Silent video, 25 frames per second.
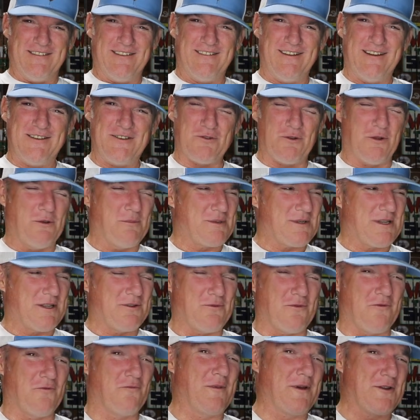All right, 20%
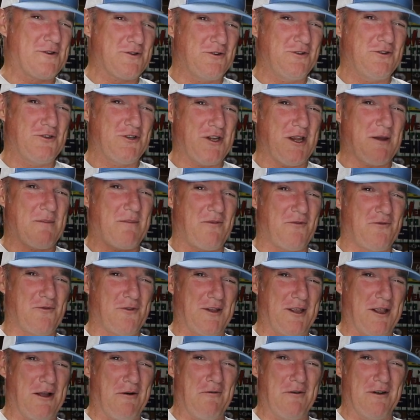off. Make sure you check before
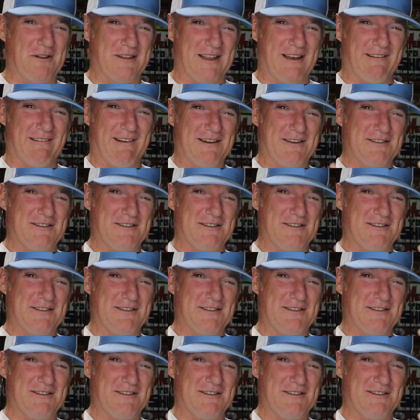you go on there, right?